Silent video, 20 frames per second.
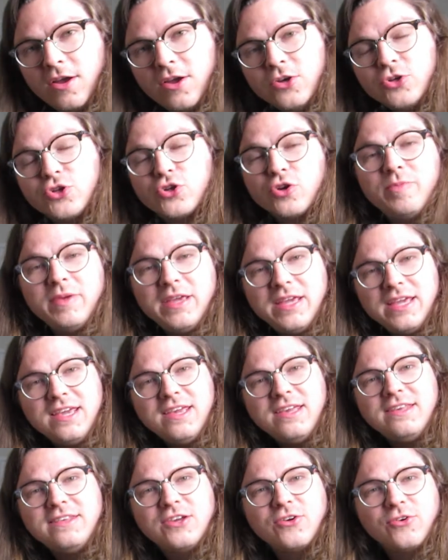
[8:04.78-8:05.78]
should be
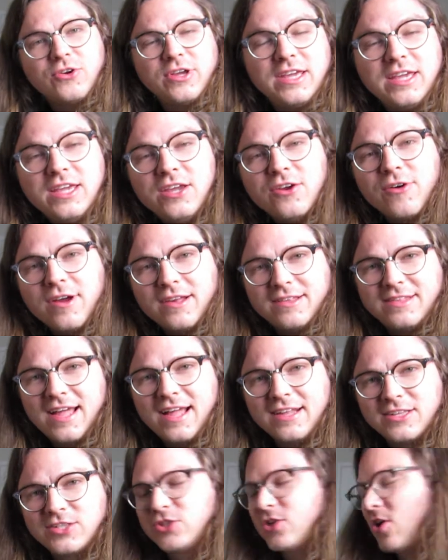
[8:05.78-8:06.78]
easier to hear as
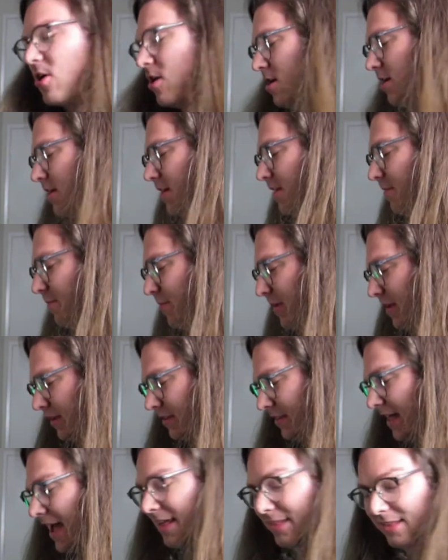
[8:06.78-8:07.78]
that song because
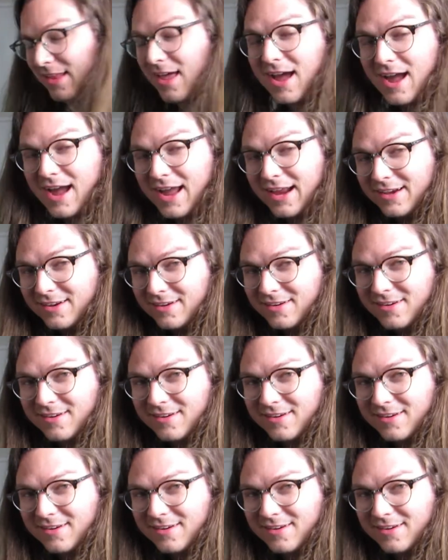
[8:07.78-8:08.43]
that line,